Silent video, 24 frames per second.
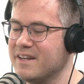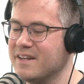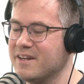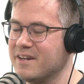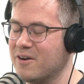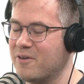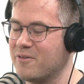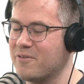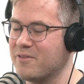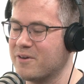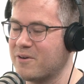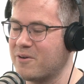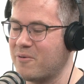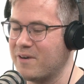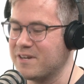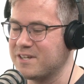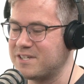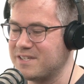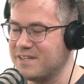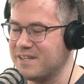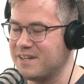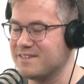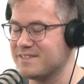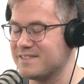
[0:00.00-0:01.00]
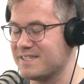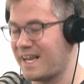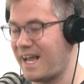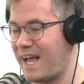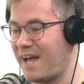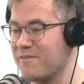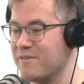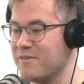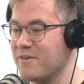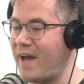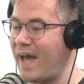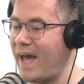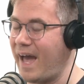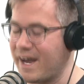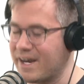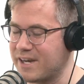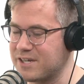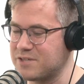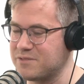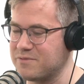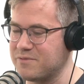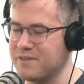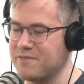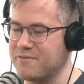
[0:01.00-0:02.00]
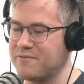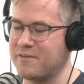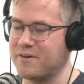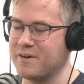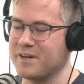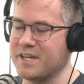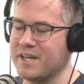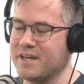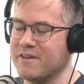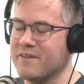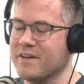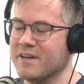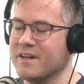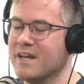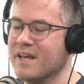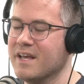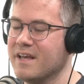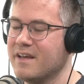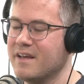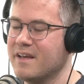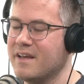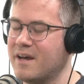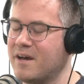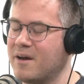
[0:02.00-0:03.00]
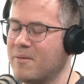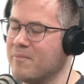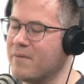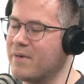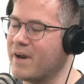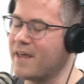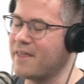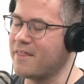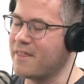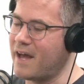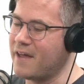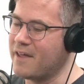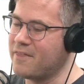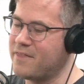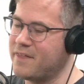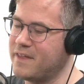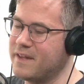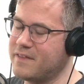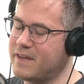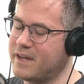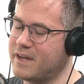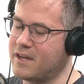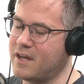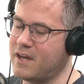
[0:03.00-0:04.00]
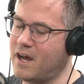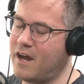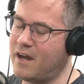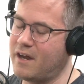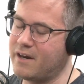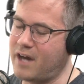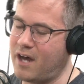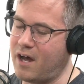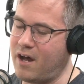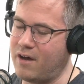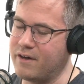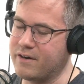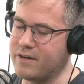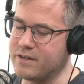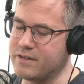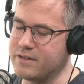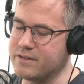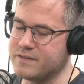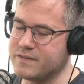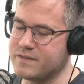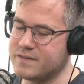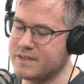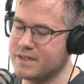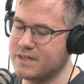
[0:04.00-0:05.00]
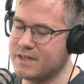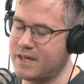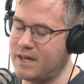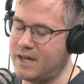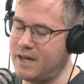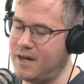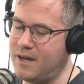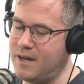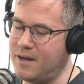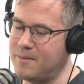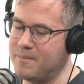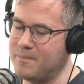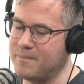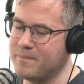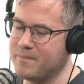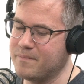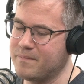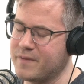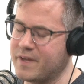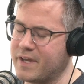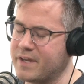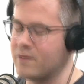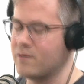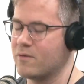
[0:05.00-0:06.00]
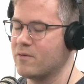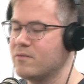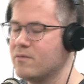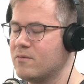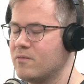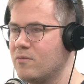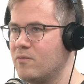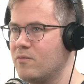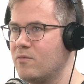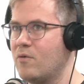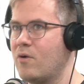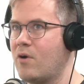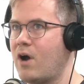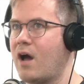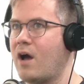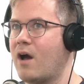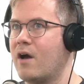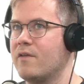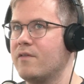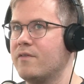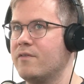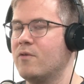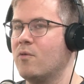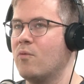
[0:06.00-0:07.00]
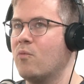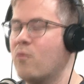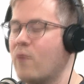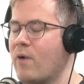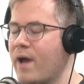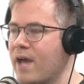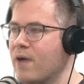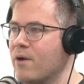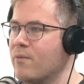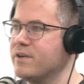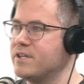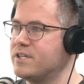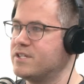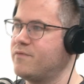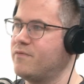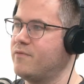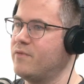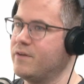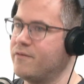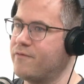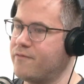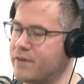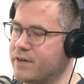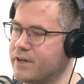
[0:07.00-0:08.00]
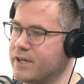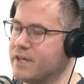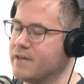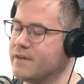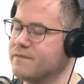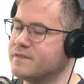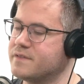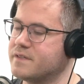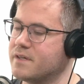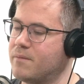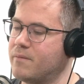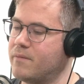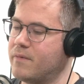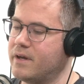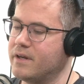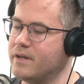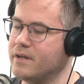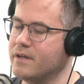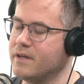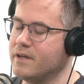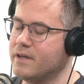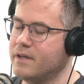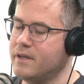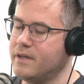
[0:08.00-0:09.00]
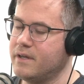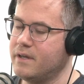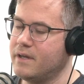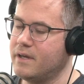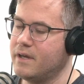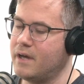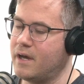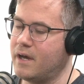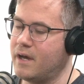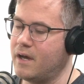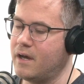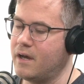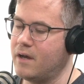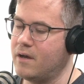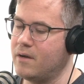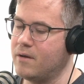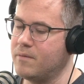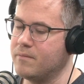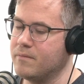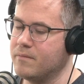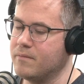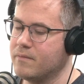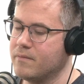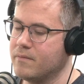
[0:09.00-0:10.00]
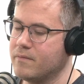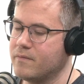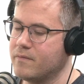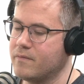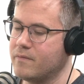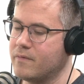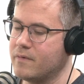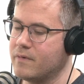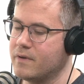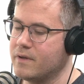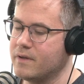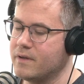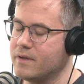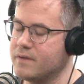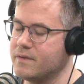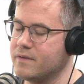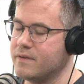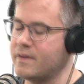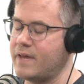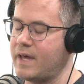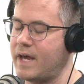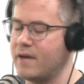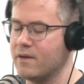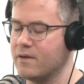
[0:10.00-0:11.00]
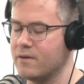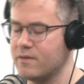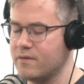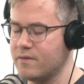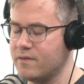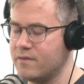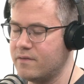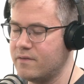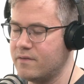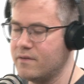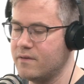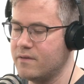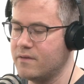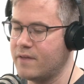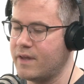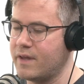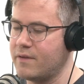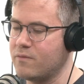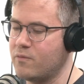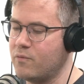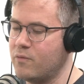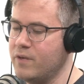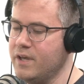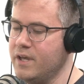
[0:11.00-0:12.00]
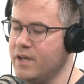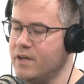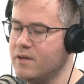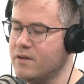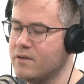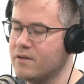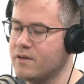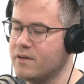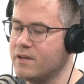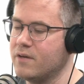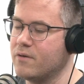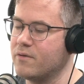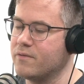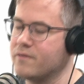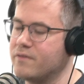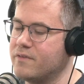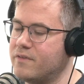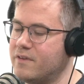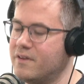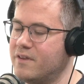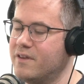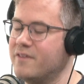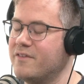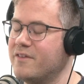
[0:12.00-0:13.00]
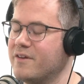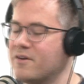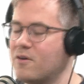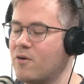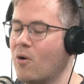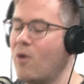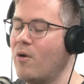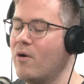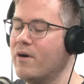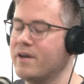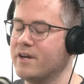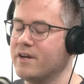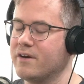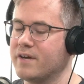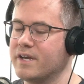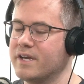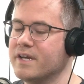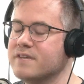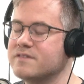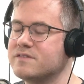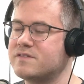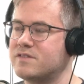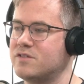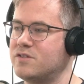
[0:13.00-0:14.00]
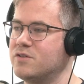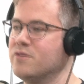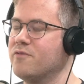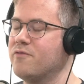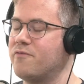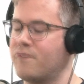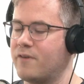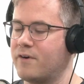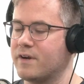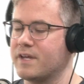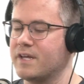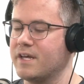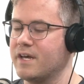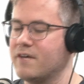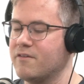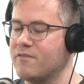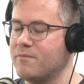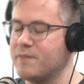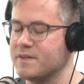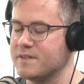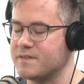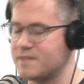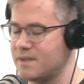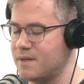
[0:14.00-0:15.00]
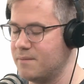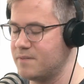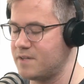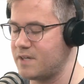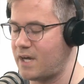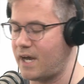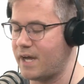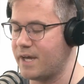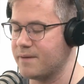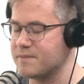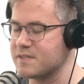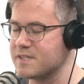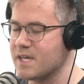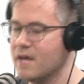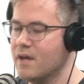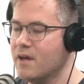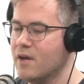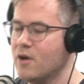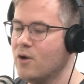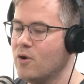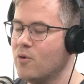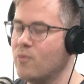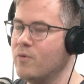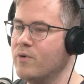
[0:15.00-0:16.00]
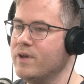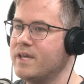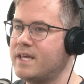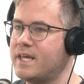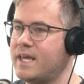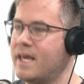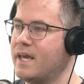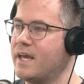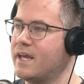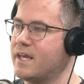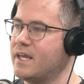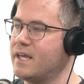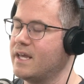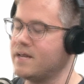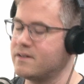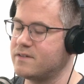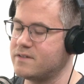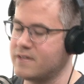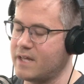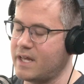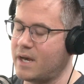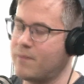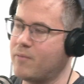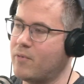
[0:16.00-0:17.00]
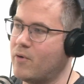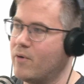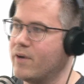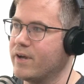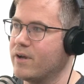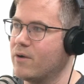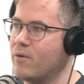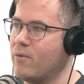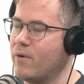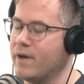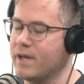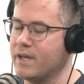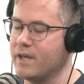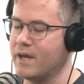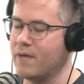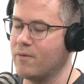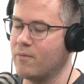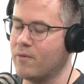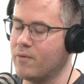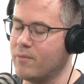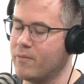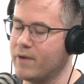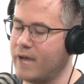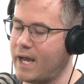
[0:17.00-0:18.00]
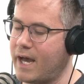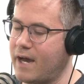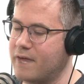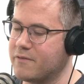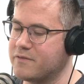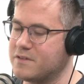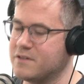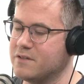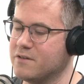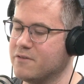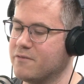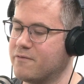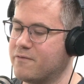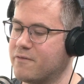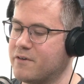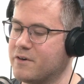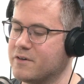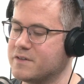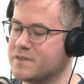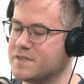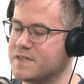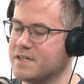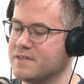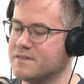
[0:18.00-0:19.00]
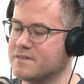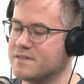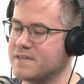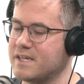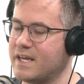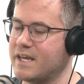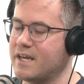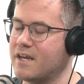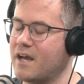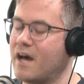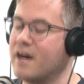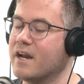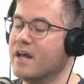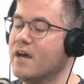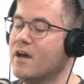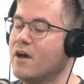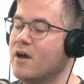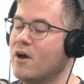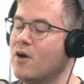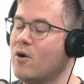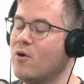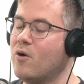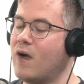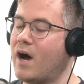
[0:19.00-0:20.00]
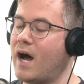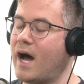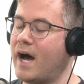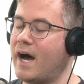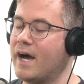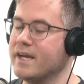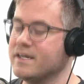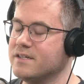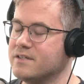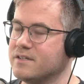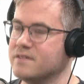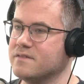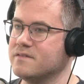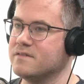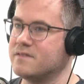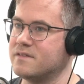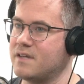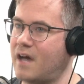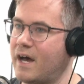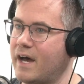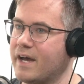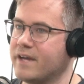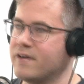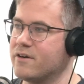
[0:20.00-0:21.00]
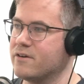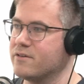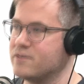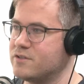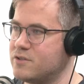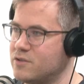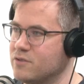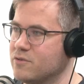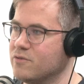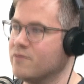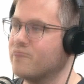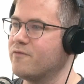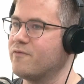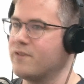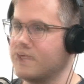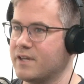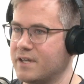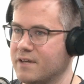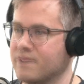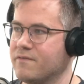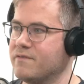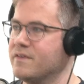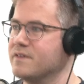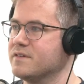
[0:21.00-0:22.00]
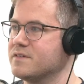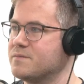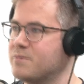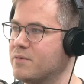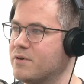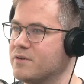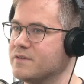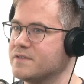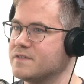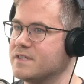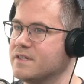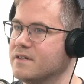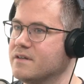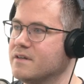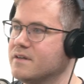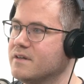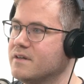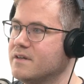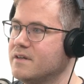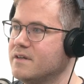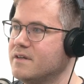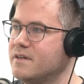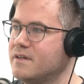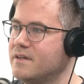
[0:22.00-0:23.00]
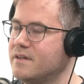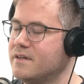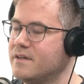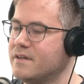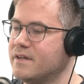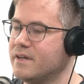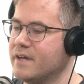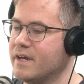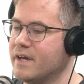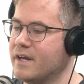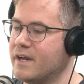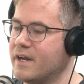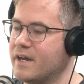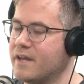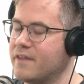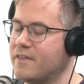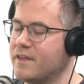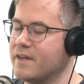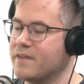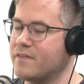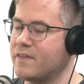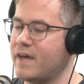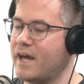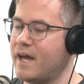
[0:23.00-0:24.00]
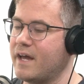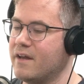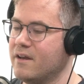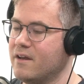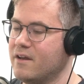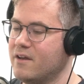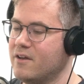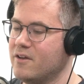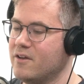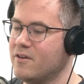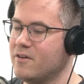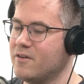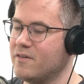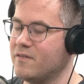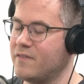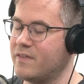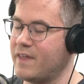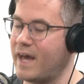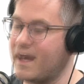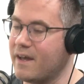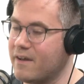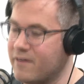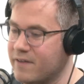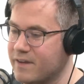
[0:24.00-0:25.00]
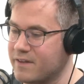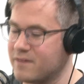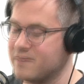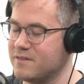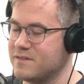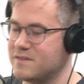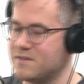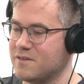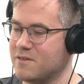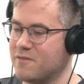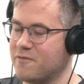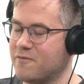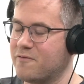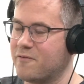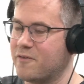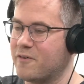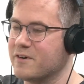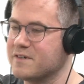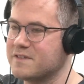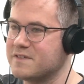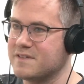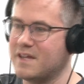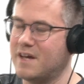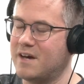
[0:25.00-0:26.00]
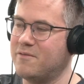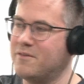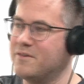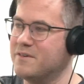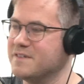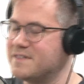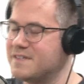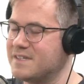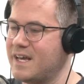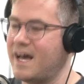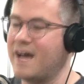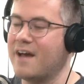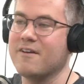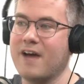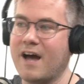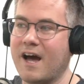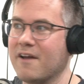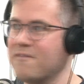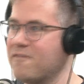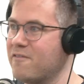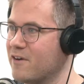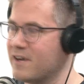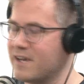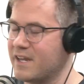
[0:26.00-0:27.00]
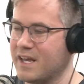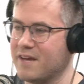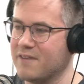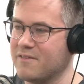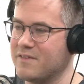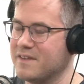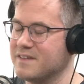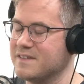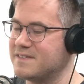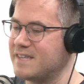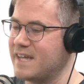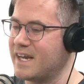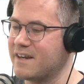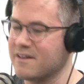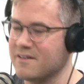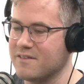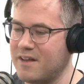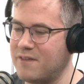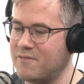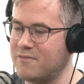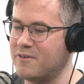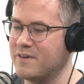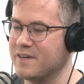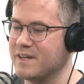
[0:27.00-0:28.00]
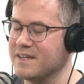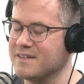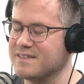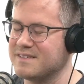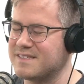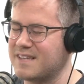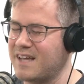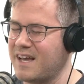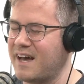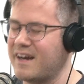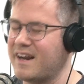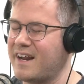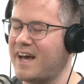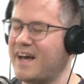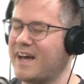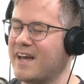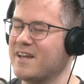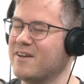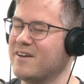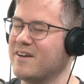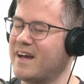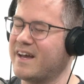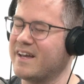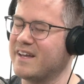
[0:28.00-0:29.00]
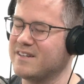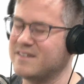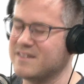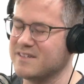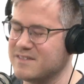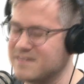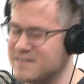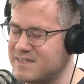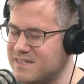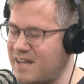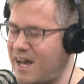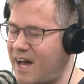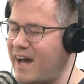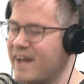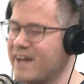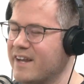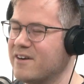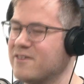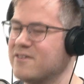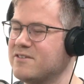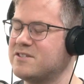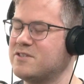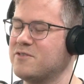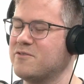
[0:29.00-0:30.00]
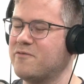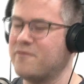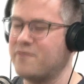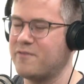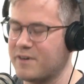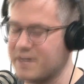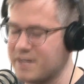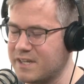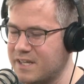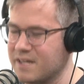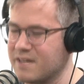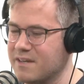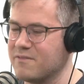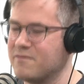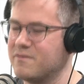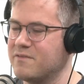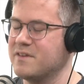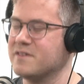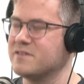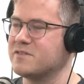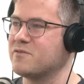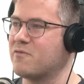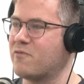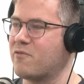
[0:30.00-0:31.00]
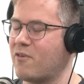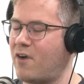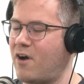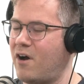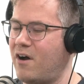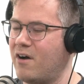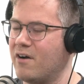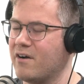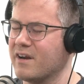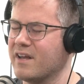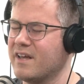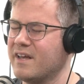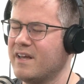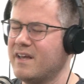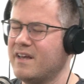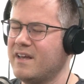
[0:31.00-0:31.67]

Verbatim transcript: you know, the question there is like, have you actually forgiven? Uh, but I, I think that God honors um, like the way in which we forgive someone. Hmm. Um, what do you mean by that? That that we you know the, the goal here is to forgive, but sometimes we can't get to that point quite yet. What we have okay. to do first is say, God, I desire to forgive this person. Okay. And I think that that like so the first level is I, I forgive. The second level is God, I I desire to forgive this mm. wrong.